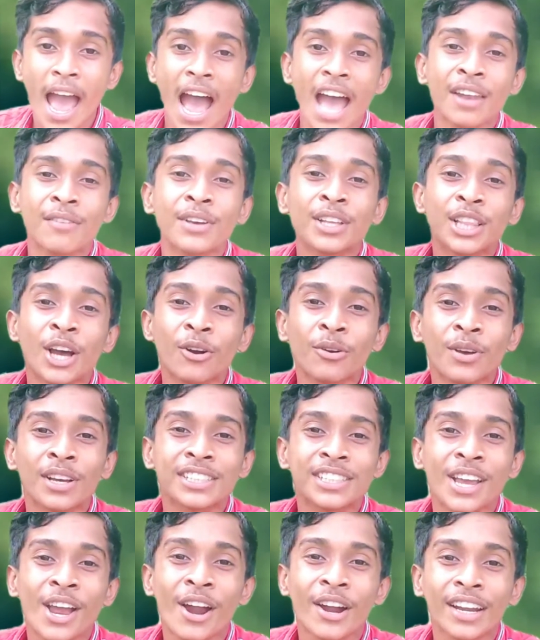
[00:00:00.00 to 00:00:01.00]
And without
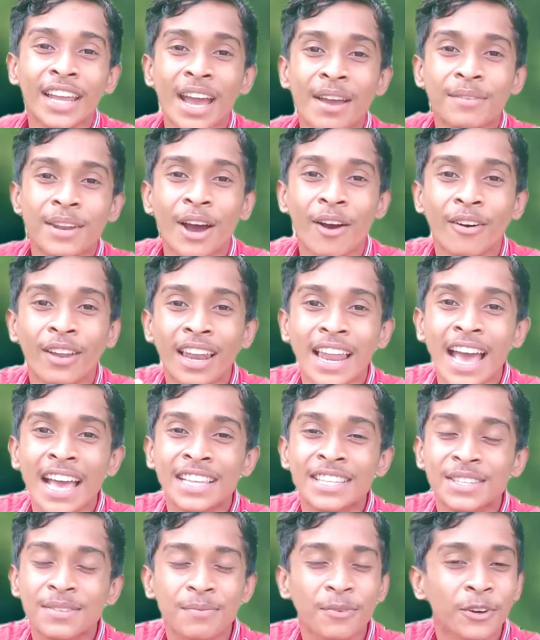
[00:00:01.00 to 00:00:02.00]
wasting our time now
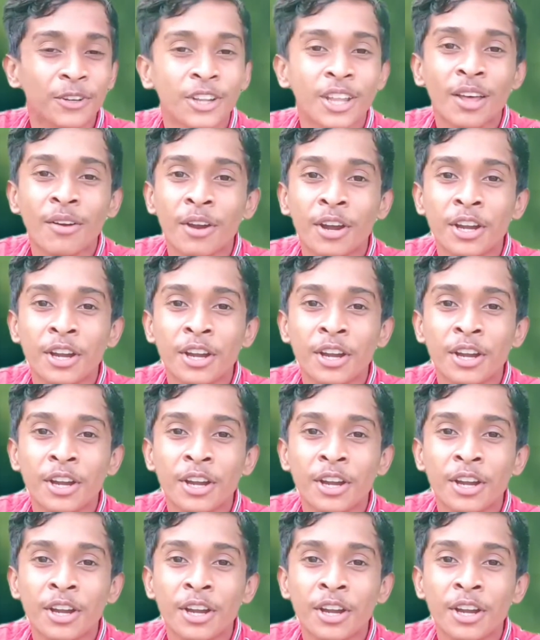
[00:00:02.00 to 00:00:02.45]
let's move to the